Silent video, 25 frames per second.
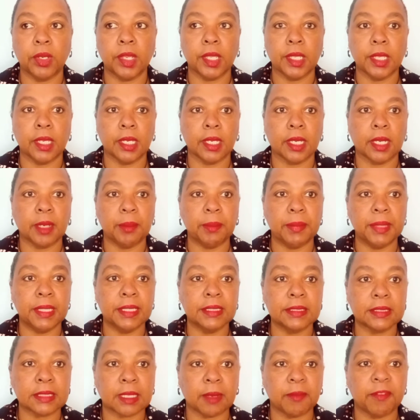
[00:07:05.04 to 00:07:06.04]
die hele
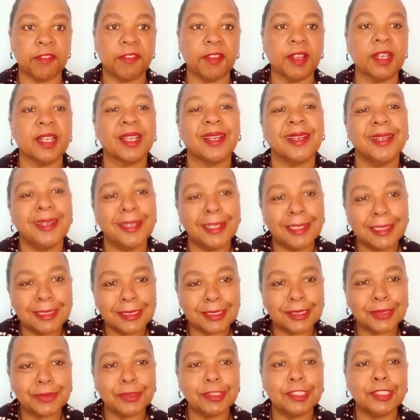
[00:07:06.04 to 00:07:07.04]
gemeenskap veilig,
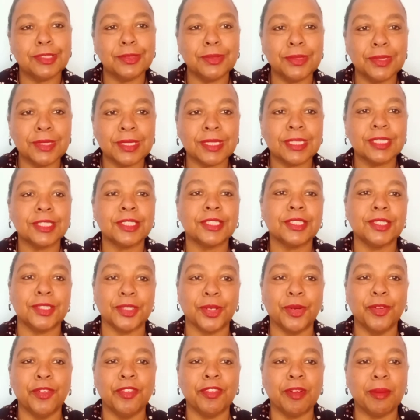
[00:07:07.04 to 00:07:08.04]
sodoende is
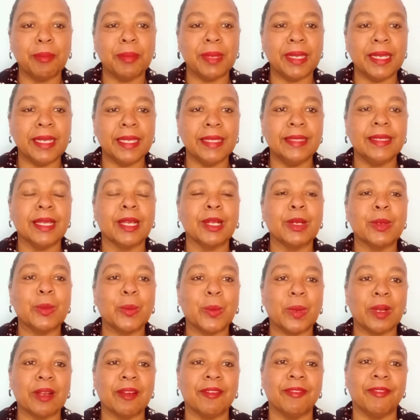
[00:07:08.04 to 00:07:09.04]
jou familie dan
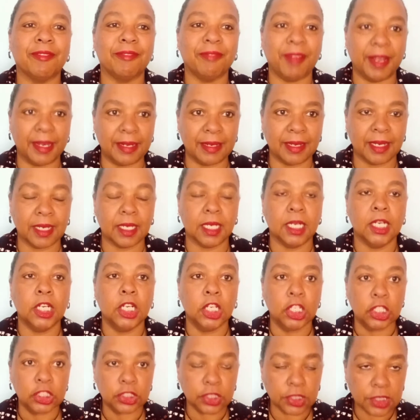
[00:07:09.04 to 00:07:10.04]
ook veilig.
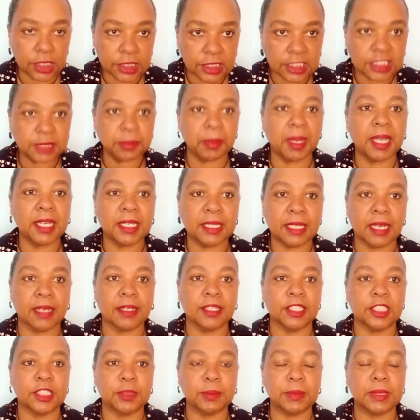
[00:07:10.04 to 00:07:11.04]
So this is my
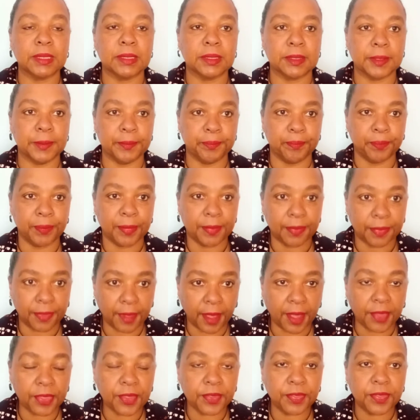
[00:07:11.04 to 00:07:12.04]
encouragement.
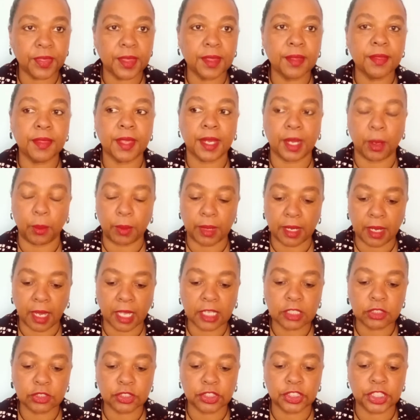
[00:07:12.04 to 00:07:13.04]
The other thing that I would
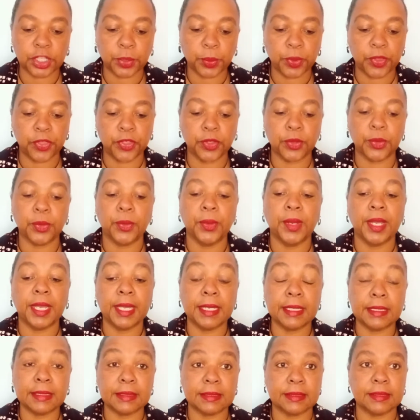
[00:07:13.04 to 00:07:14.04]
like to share with you
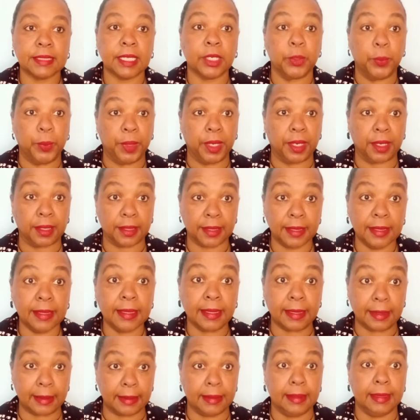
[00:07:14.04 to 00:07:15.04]
is that we
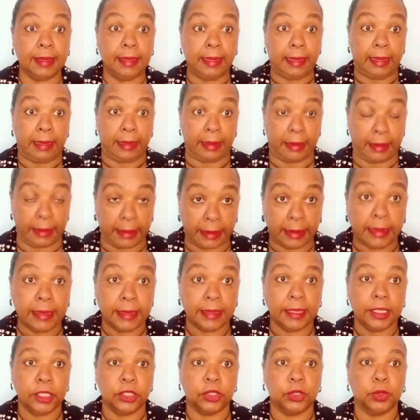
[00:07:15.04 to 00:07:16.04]
really, really, really
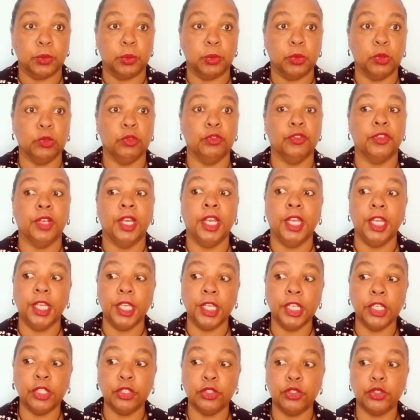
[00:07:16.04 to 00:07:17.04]
need to move
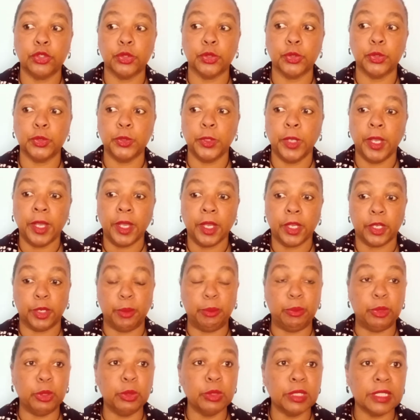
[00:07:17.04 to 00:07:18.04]
into
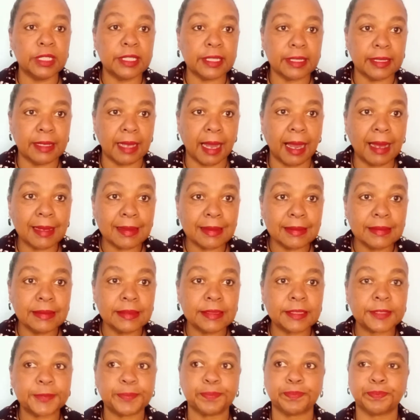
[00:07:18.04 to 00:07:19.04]
community
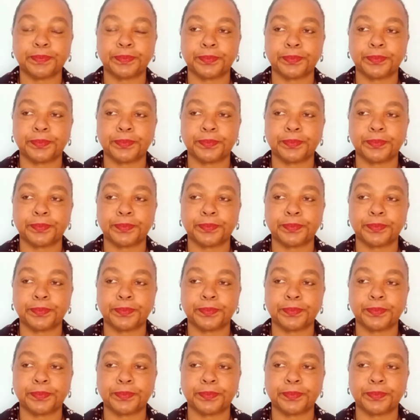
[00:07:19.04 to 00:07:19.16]
gardens.